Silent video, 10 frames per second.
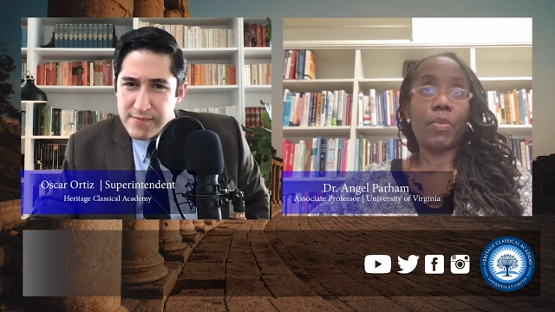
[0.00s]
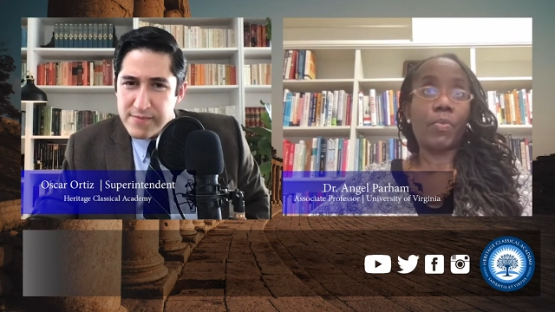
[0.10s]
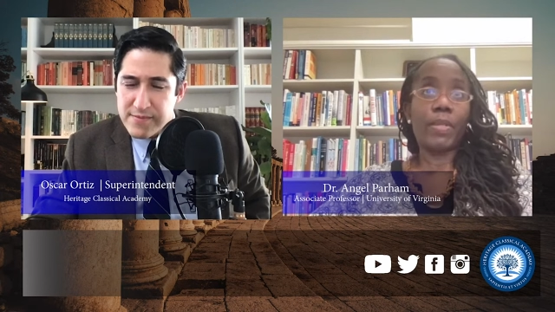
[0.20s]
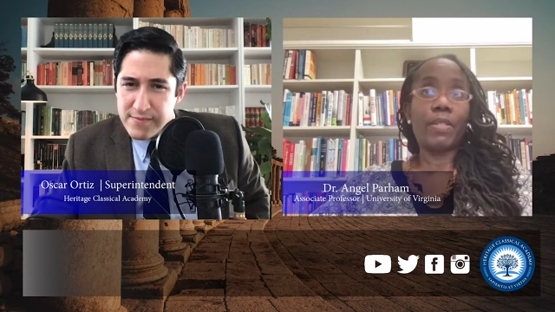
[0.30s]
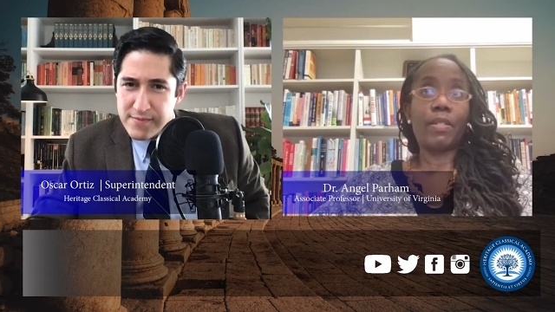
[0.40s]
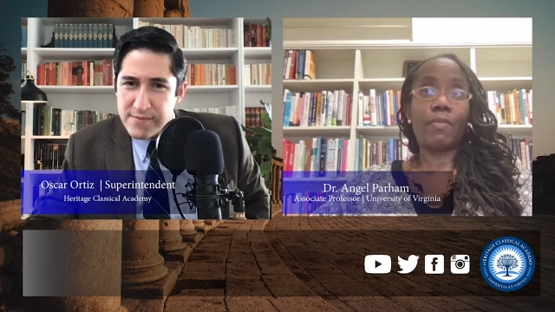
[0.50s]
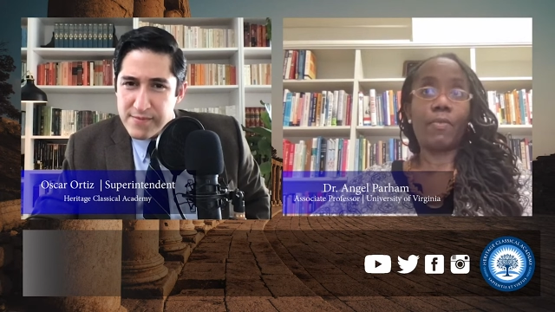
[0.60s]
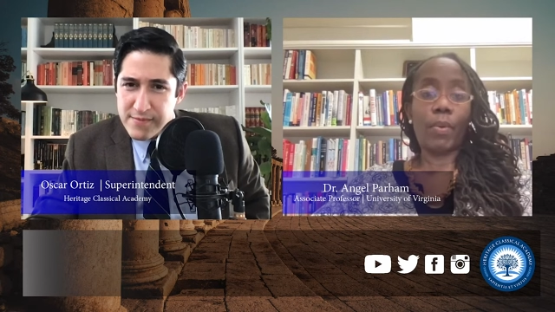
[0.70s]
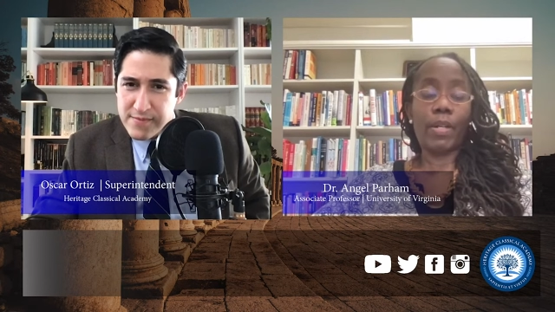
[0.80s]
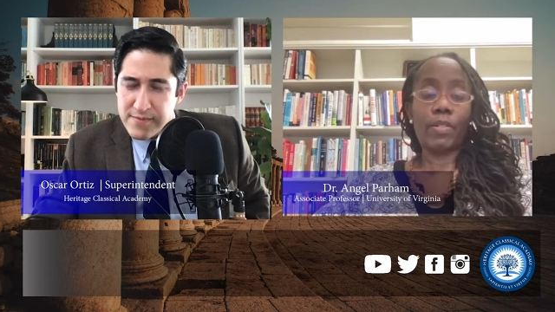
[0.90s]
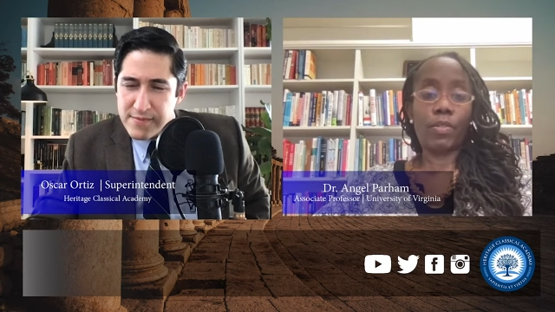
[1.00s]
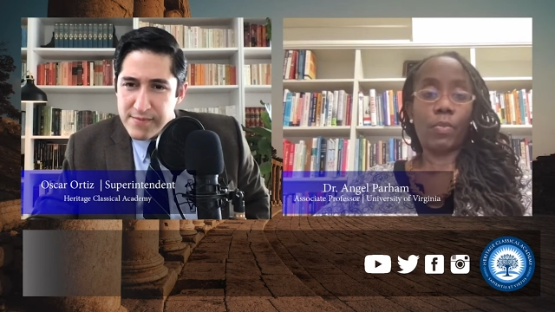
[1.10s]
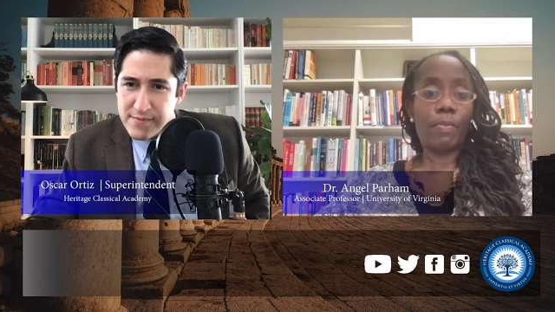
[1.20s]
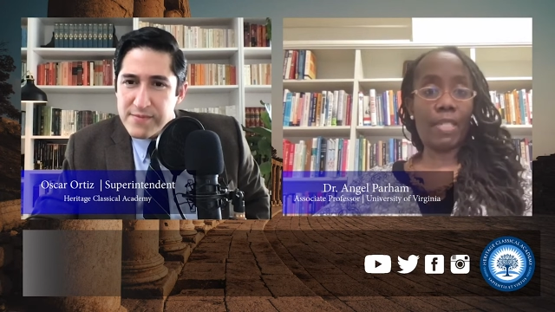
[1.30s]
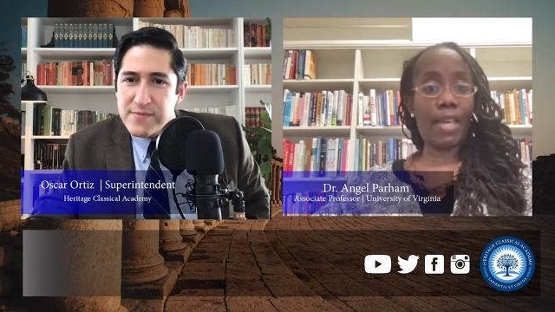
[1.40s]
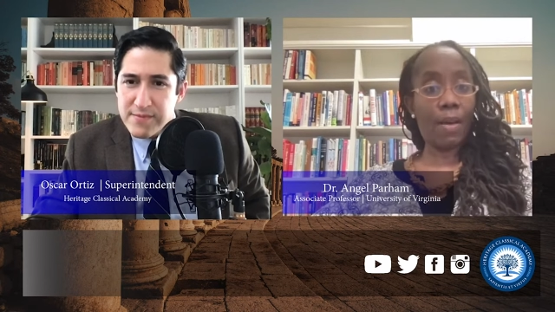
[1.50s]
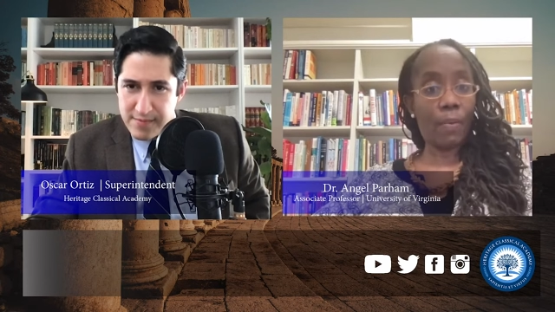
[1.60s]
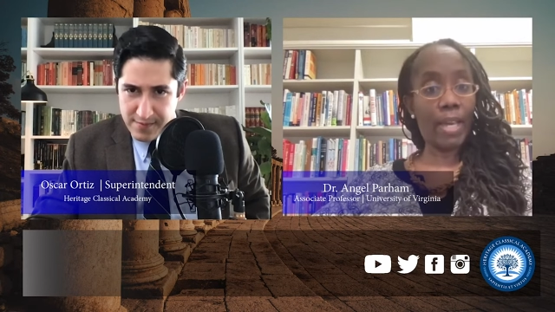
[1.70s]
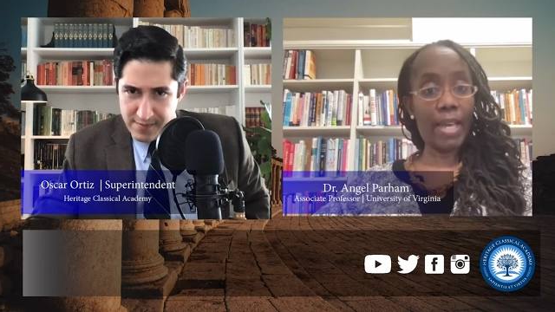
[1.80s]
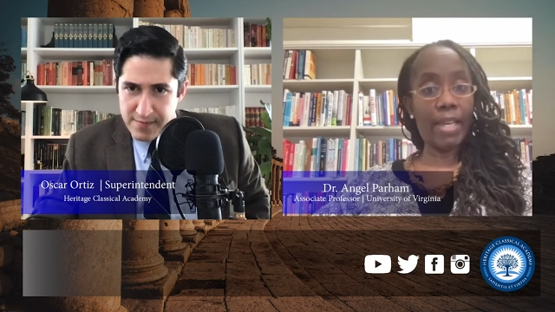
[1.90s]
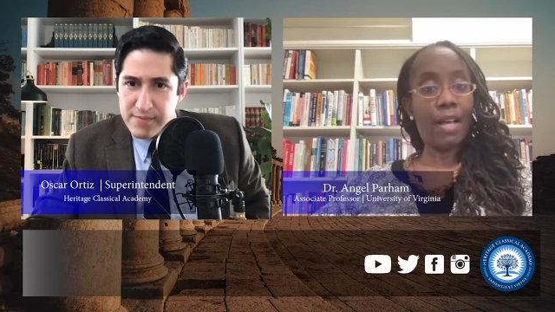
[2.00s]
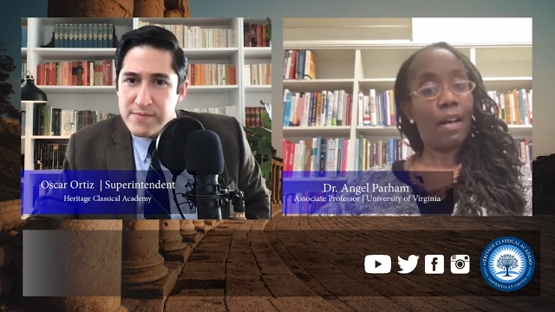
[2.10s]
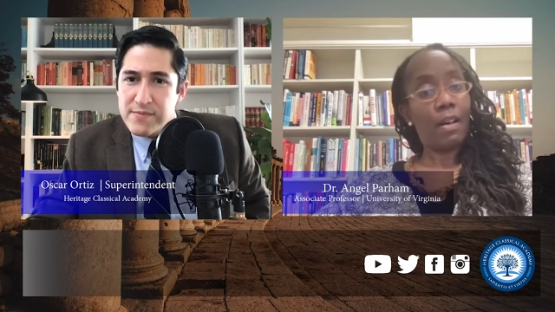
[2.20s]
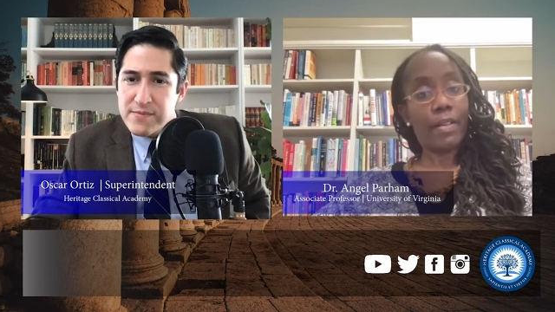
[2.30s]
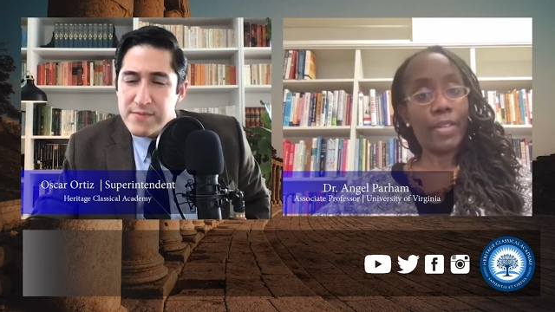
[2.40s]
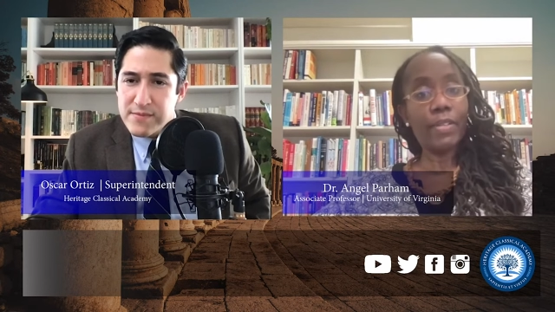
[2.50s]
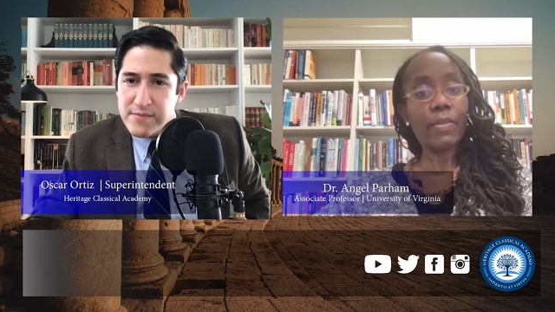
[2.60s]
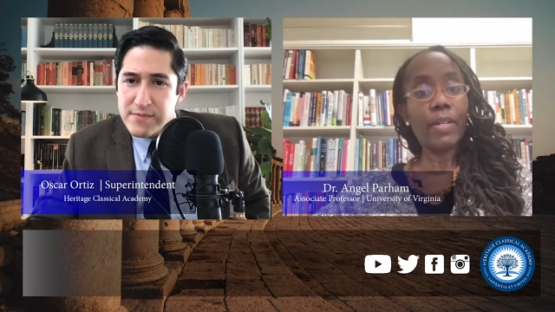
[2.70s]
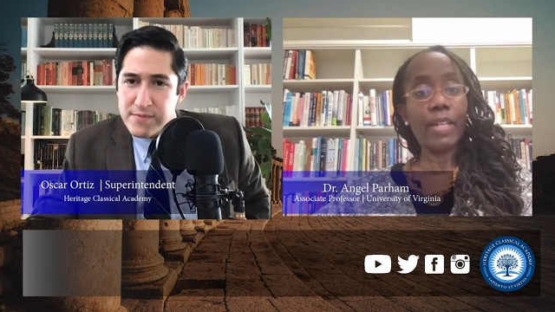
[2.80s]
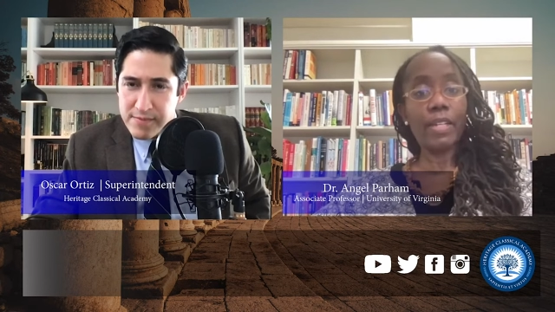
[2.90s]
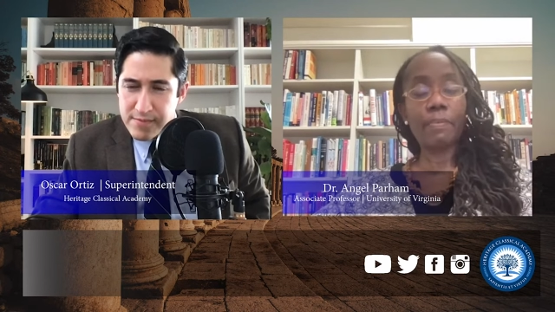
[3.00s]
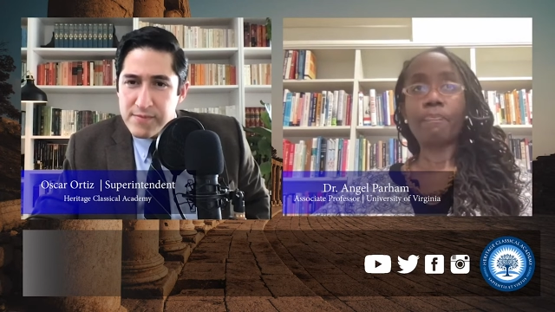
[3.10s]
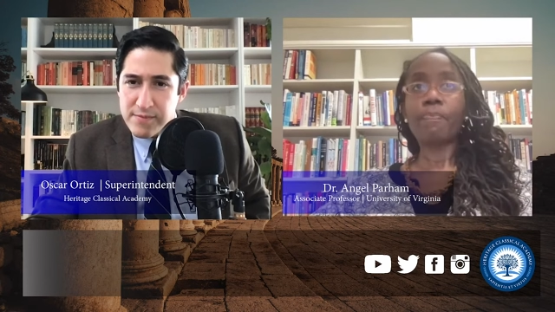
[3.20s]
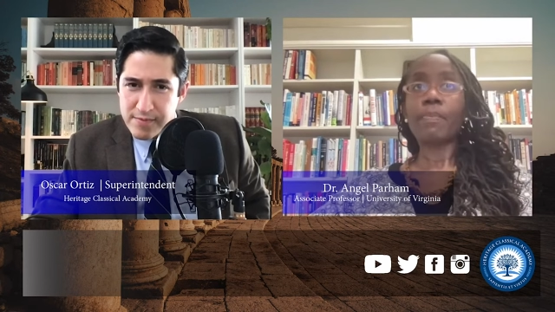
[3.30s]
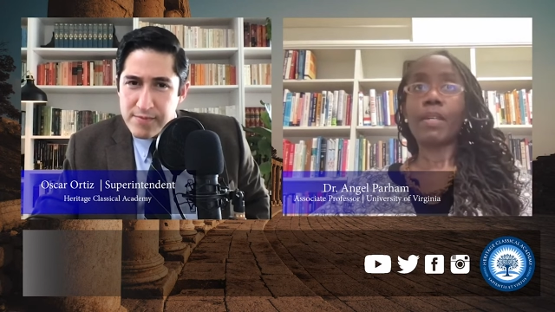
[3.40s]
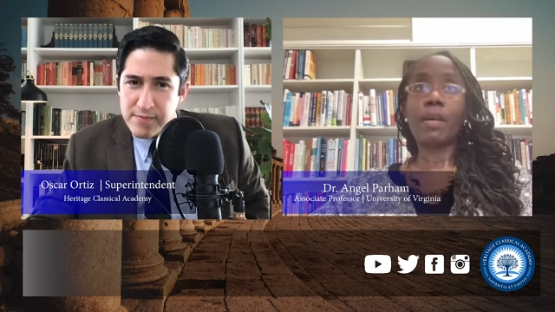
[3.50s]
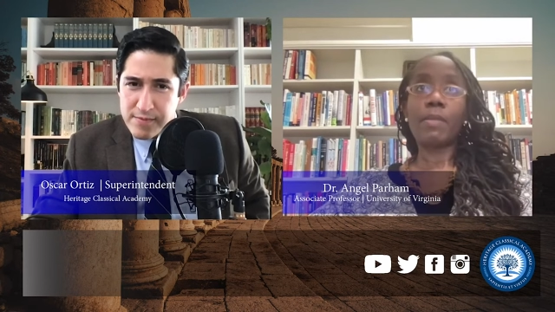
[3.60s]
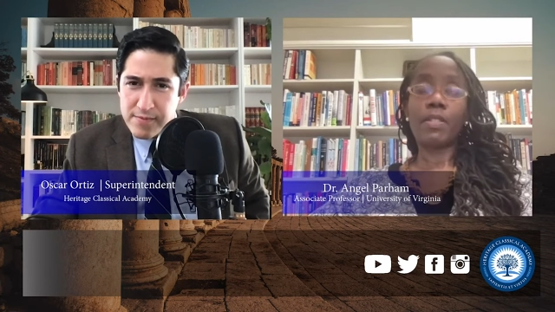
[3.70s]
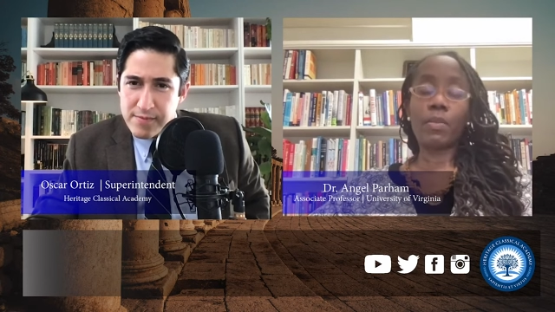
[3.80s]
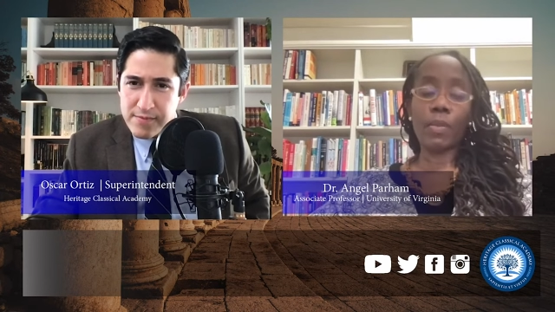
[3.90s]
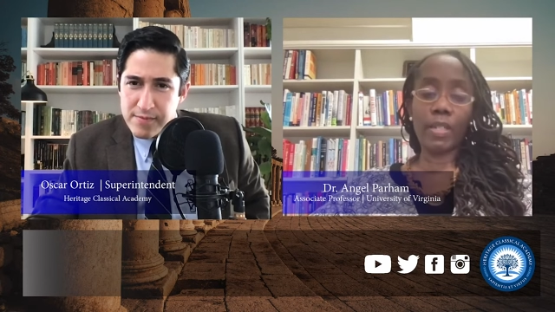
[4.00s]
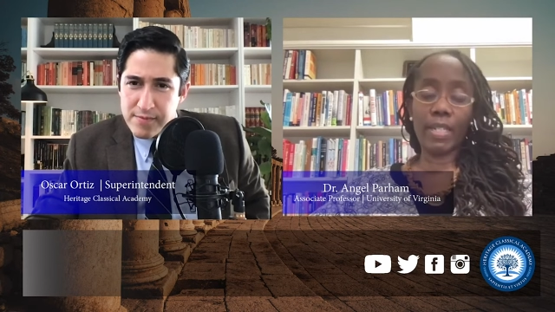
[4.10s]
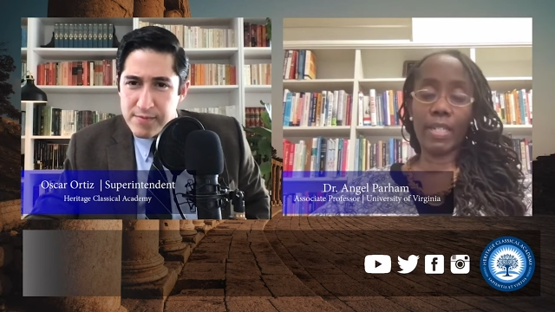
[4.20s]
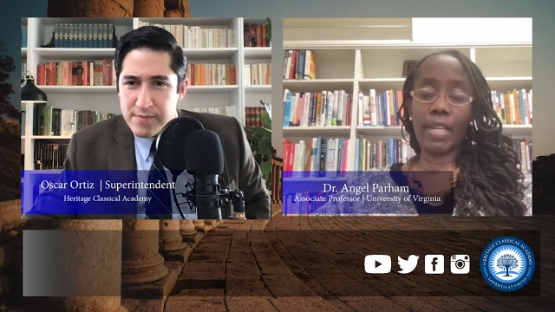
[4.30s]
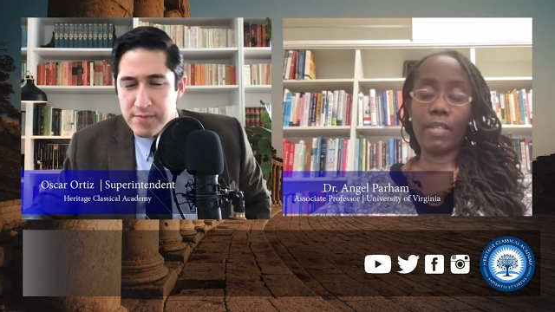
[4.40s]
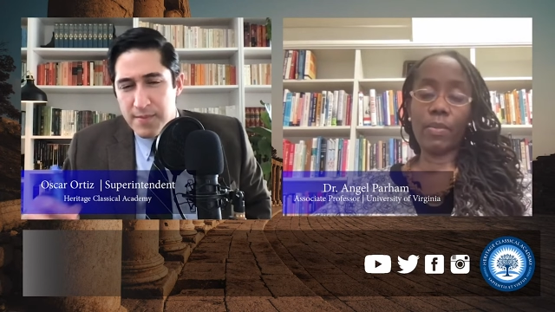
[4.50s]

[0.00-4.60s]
Speaker 1: reason for it to be that way. On the other hand, as you were